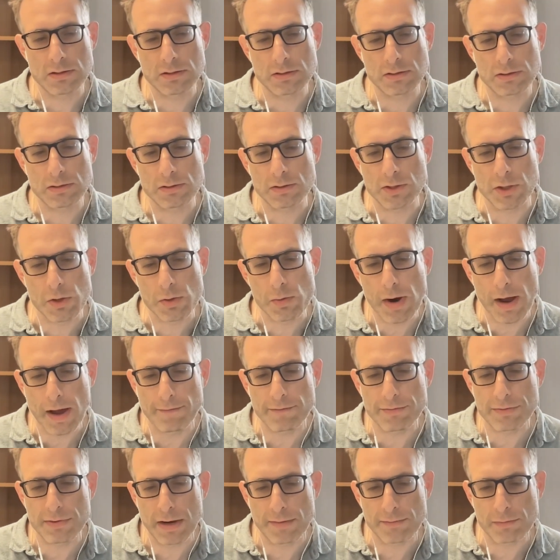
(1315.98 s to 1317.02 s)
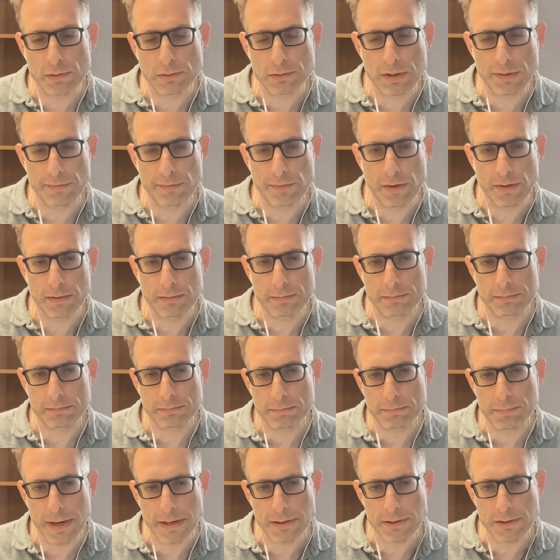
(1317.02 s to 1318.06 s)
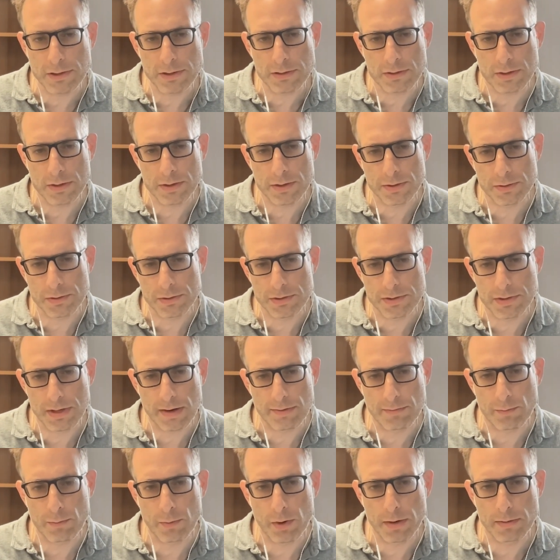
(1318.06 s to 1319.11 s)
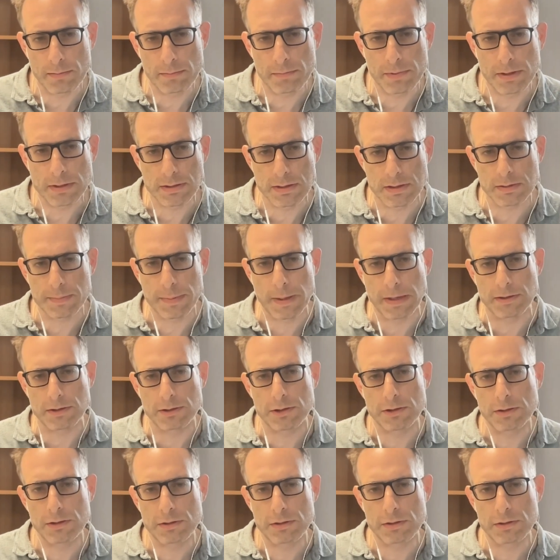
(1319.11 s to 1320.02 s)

Do you have several different pages, or do you just have one business page?